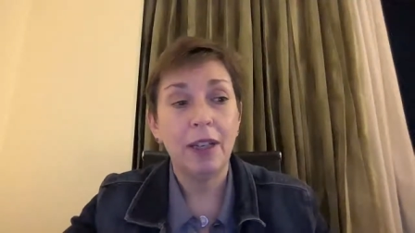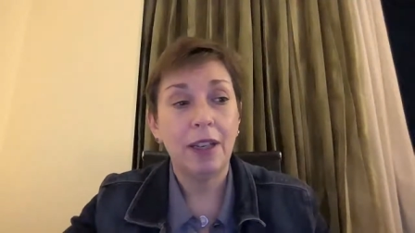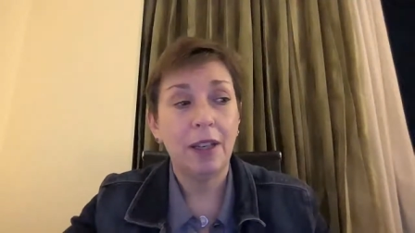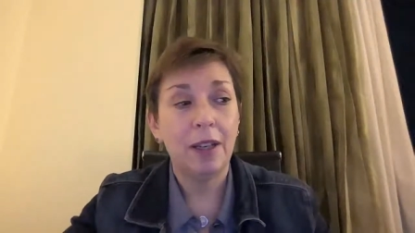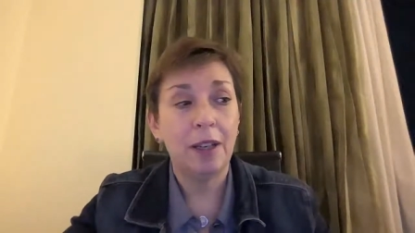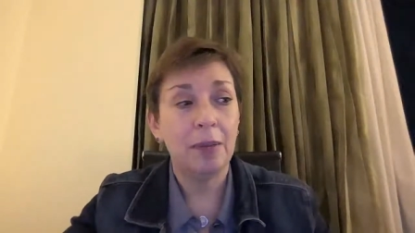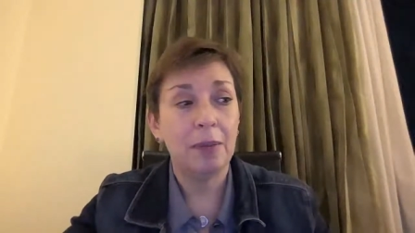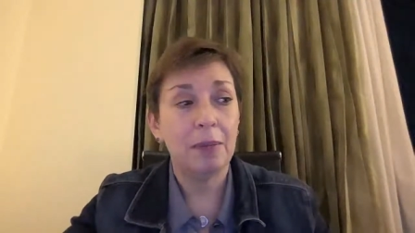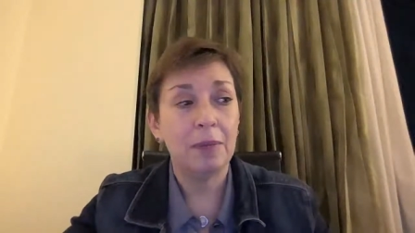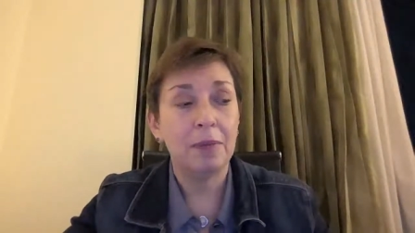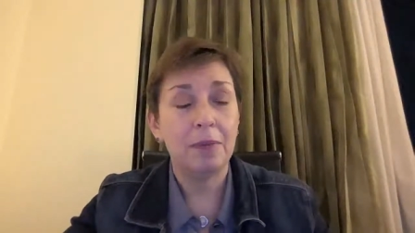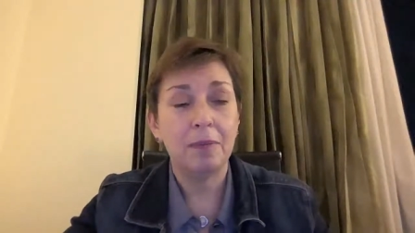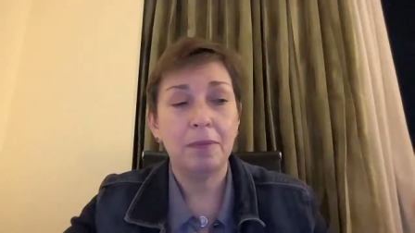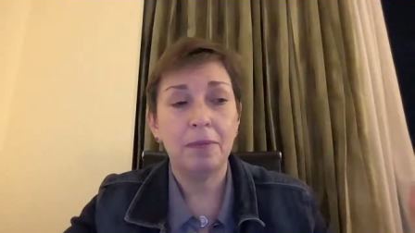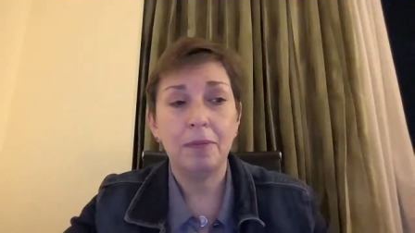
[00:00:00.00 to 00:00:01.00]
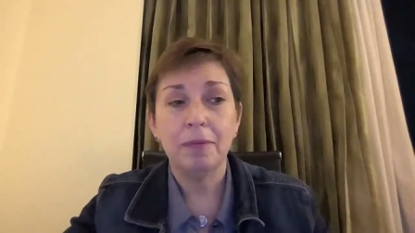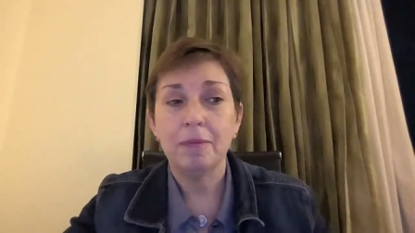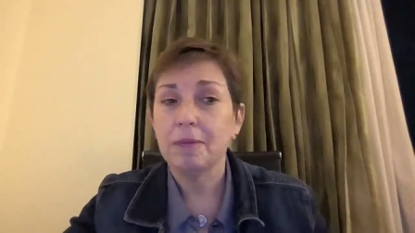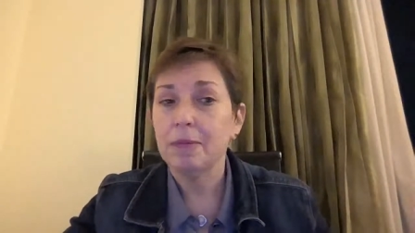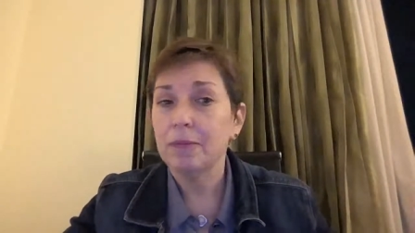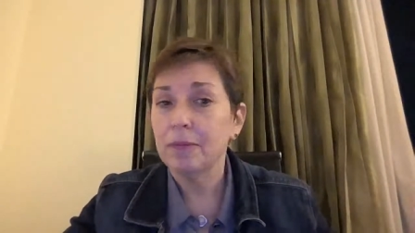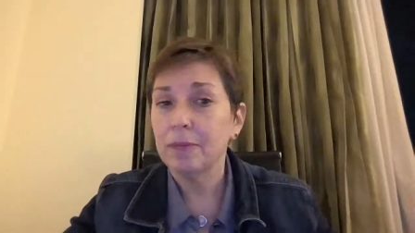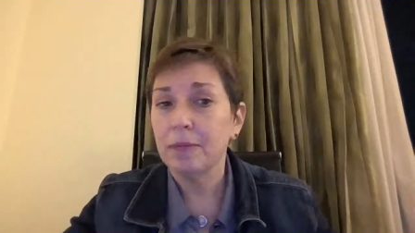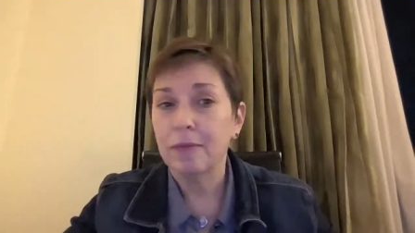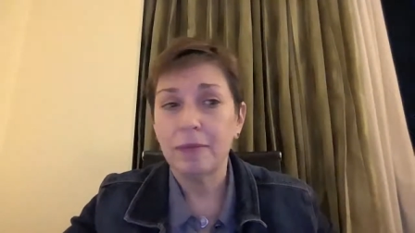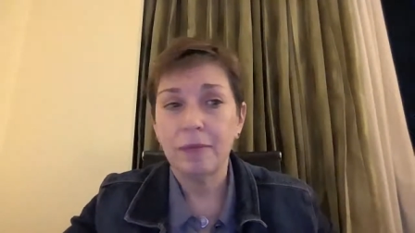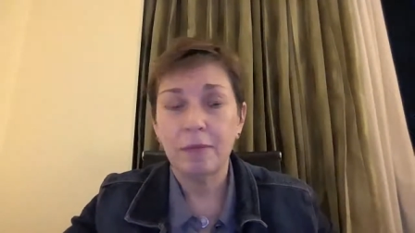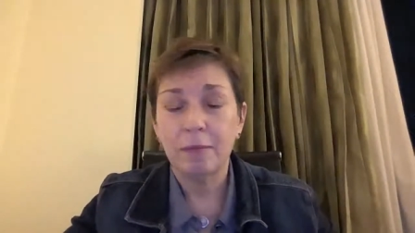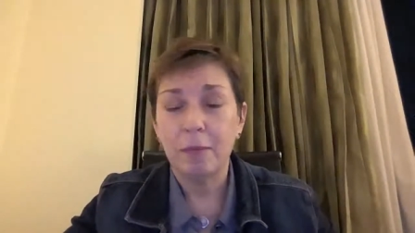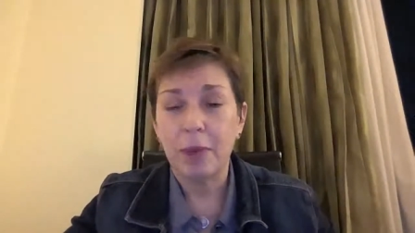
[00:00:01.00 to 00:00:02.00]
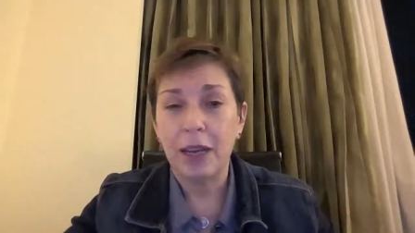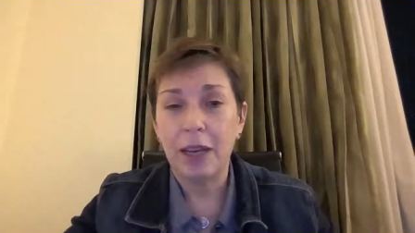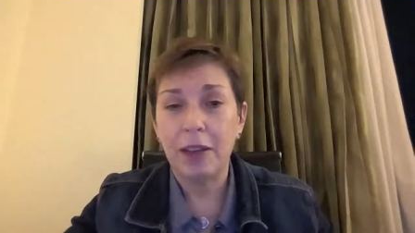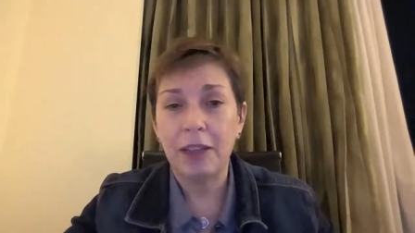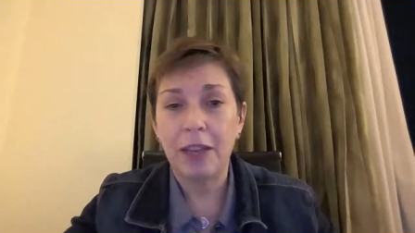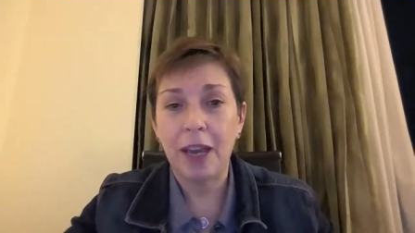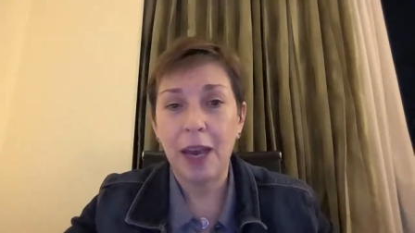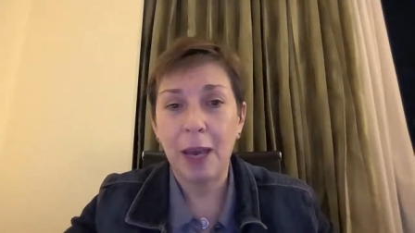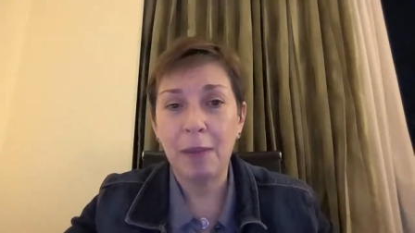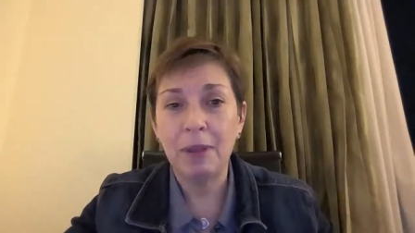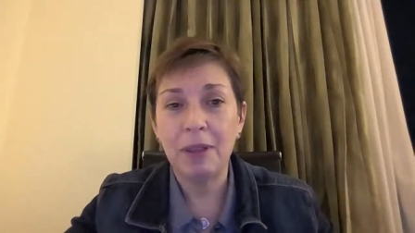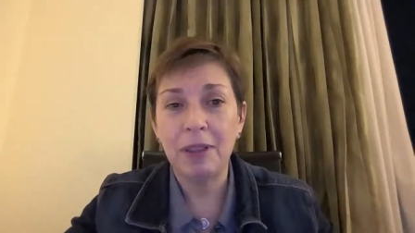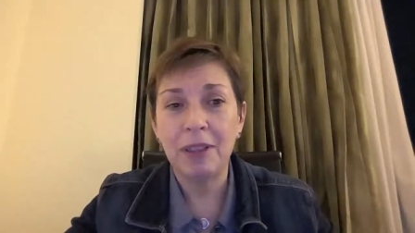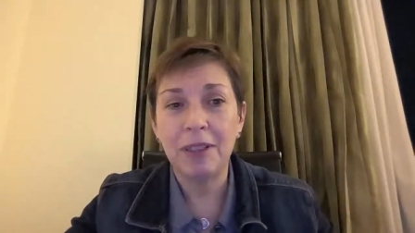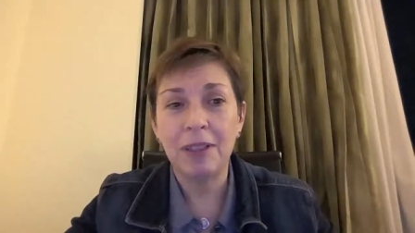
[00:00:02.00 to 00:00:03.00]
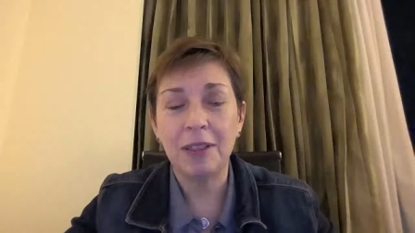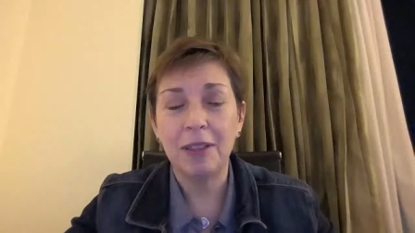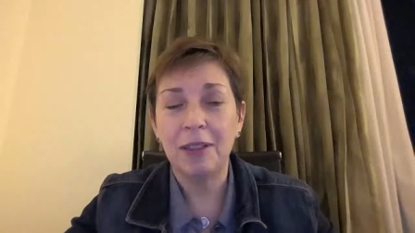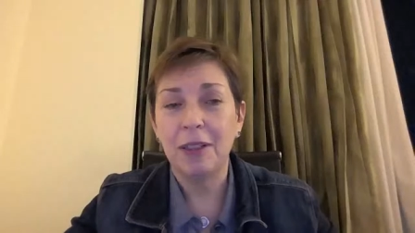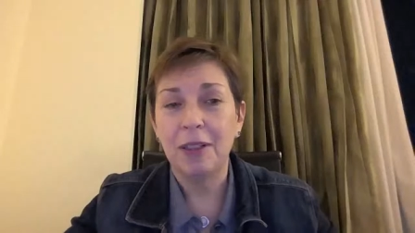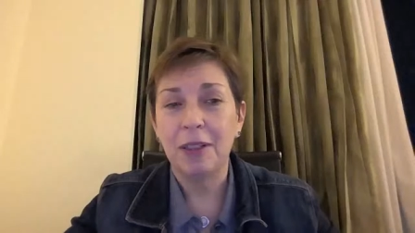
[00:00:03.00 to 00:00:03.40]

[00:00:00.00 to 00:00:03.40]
um, my healthy habits,